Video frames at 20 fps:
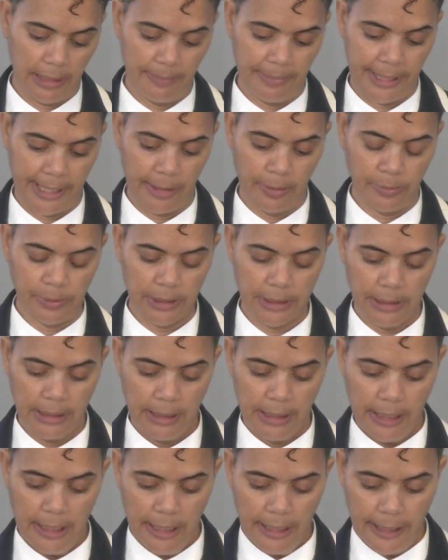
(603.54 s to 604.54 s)
about
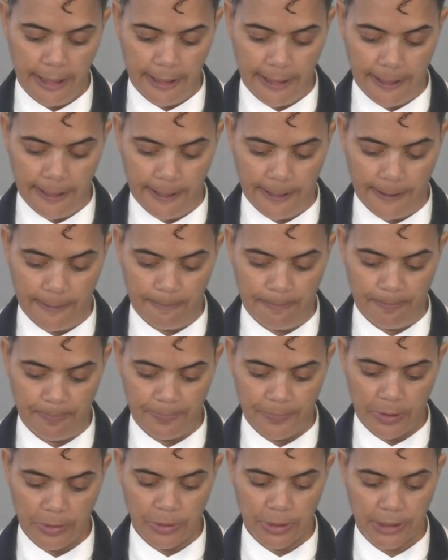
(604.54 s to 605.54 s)
um,
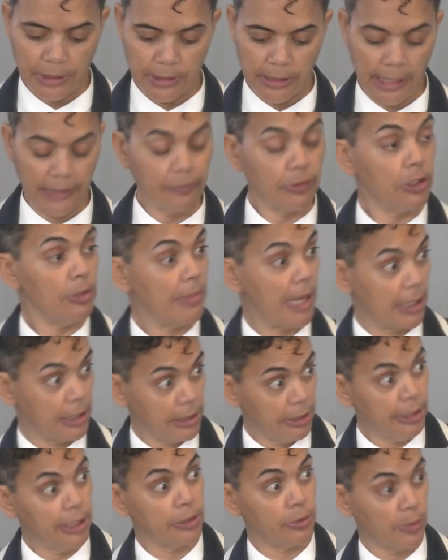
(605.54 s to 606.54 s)
just kind of the
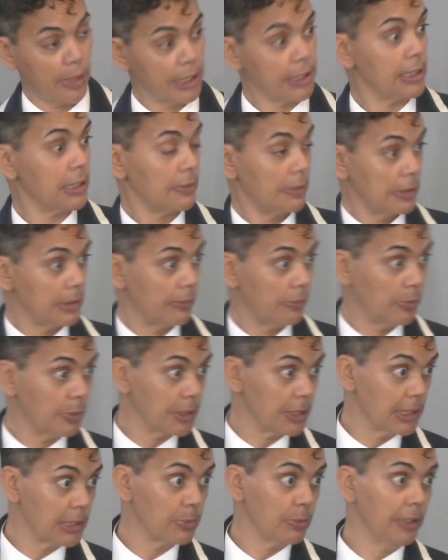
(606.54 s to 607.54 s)
humanitarian crisis, because of mm -hmm. course
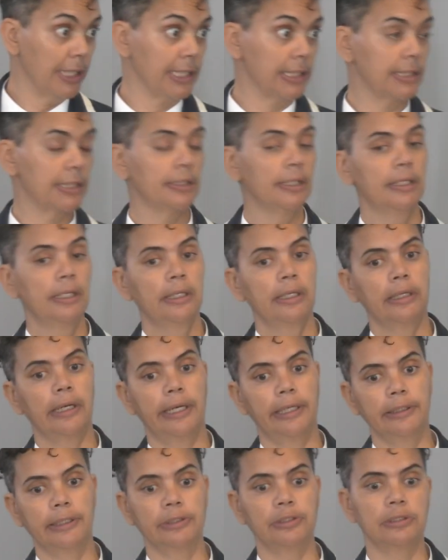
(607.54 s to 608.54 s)
mm-hmm. this relates
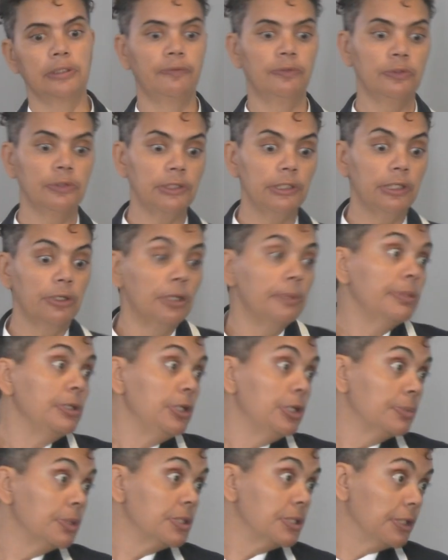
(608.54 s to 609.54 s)
uh, not just to food security,
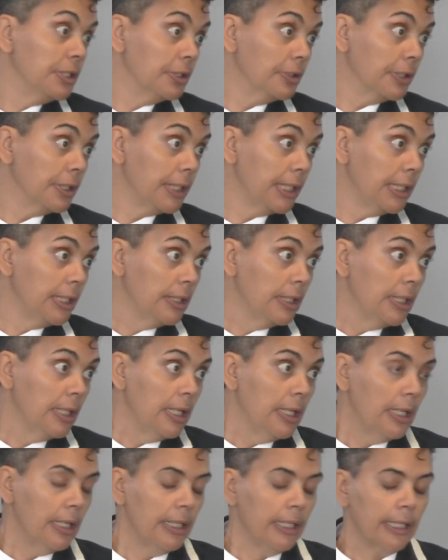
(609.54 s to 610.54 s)
but human security.
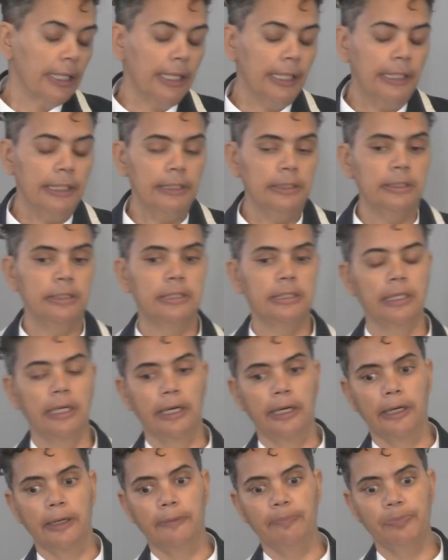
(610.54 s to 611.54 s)
And
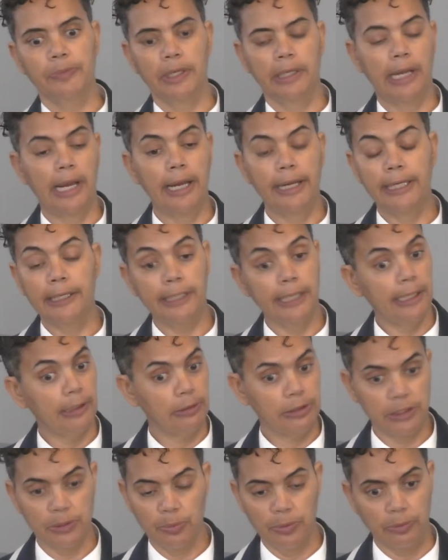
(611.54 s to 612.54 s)
um, I, again,
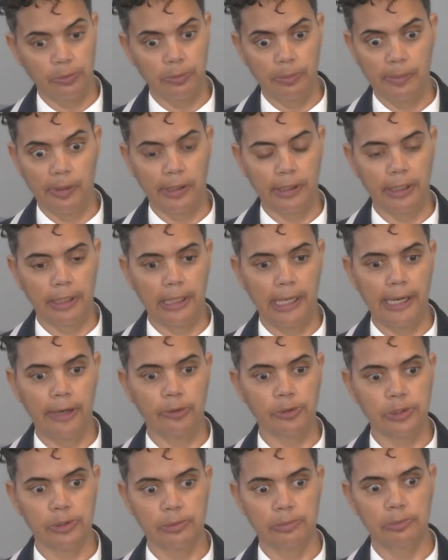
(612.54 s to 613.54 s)
just want to remark on
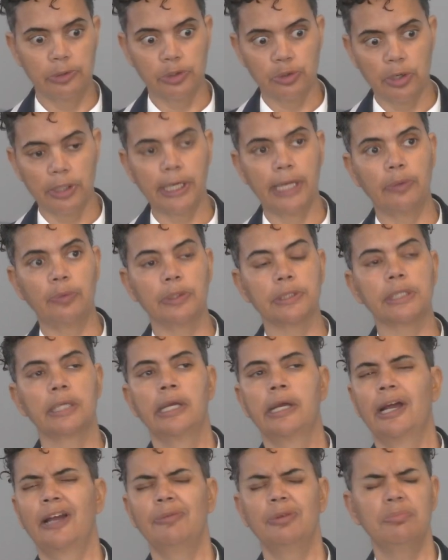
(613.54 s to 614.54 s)
how st struck I was.
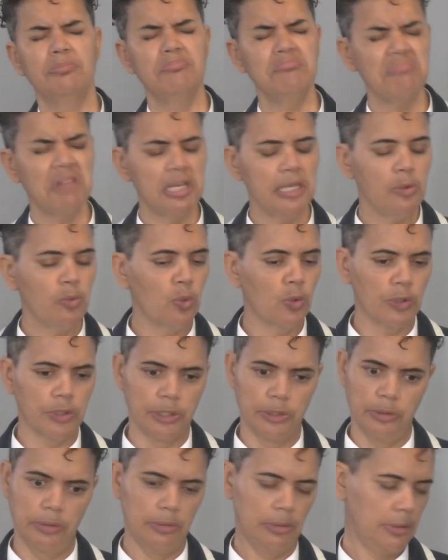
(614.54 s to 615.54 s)
Many war
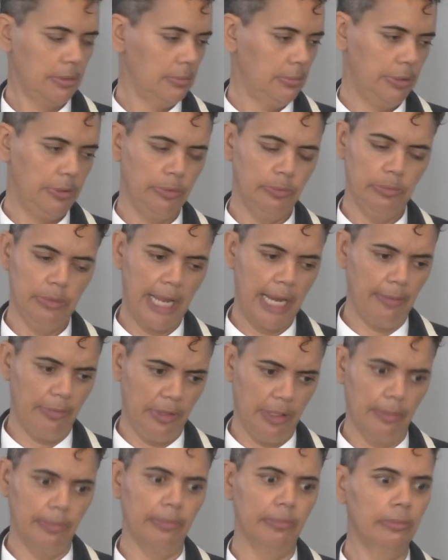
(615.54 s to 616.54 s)
zones, you name
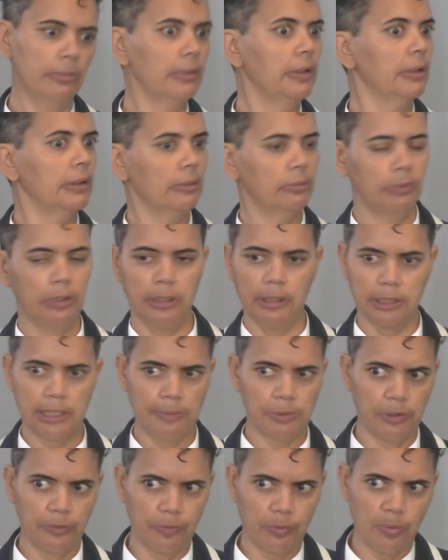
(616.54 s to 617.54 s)
them, with the
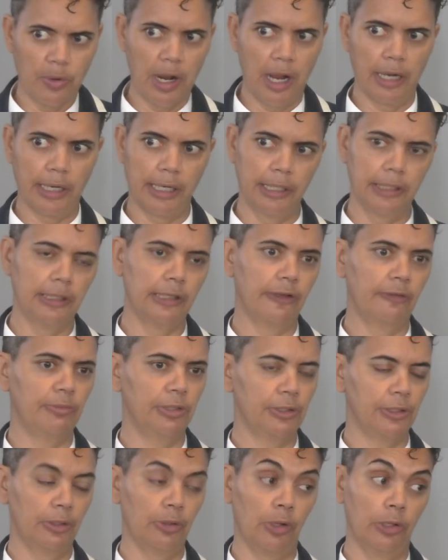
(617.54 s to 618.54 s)
exception of Iraq, I think I've
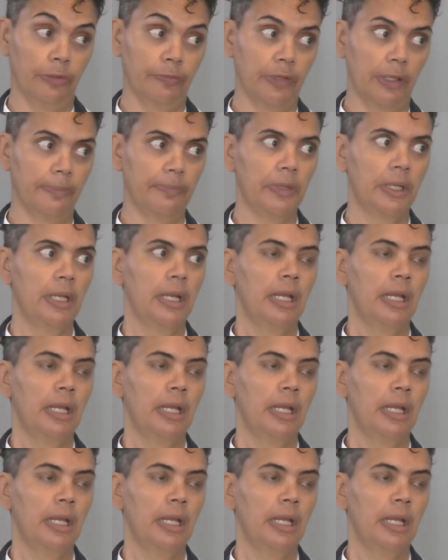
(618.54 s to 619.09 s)
been to all of them.